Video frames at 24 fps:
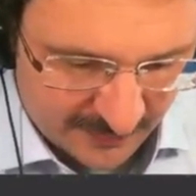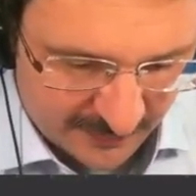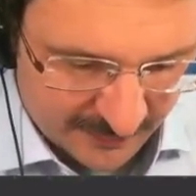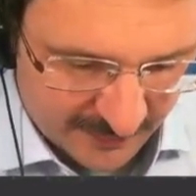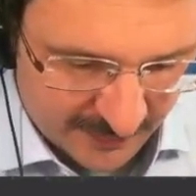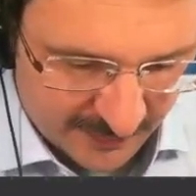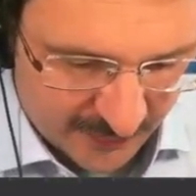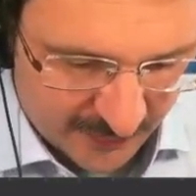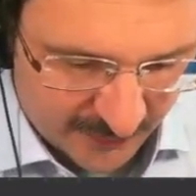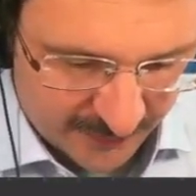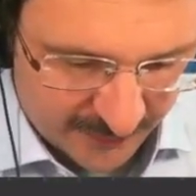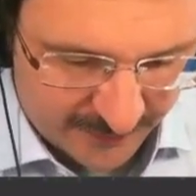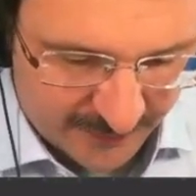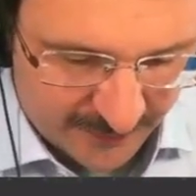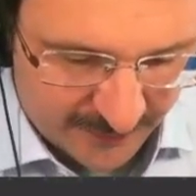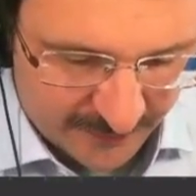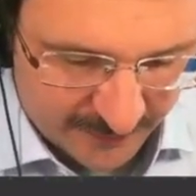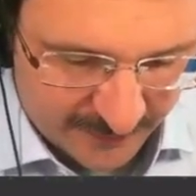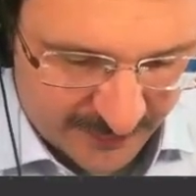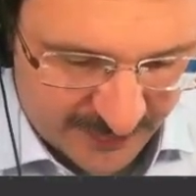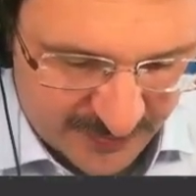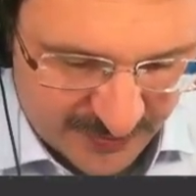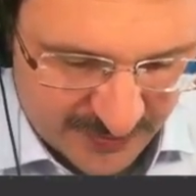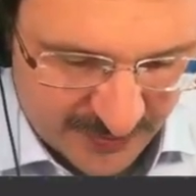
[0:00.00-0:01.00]
The derivative
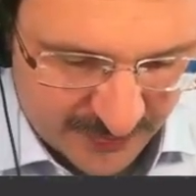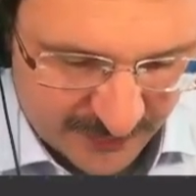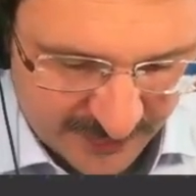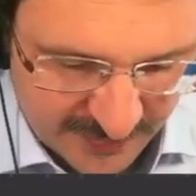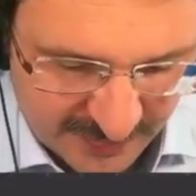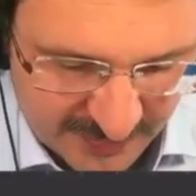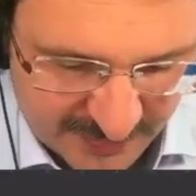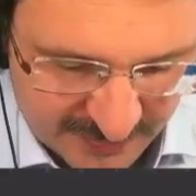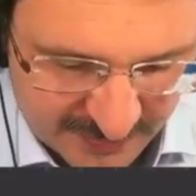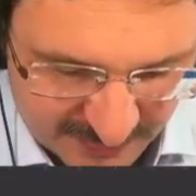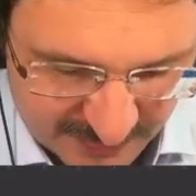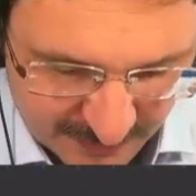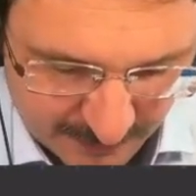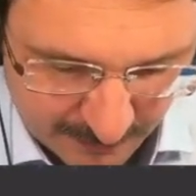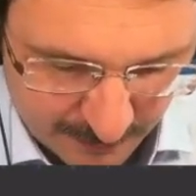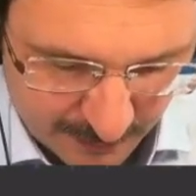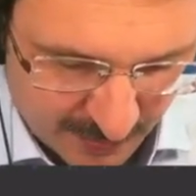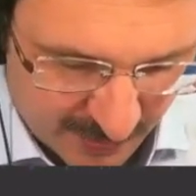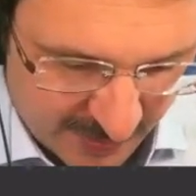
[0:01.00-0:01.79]
of this here is pi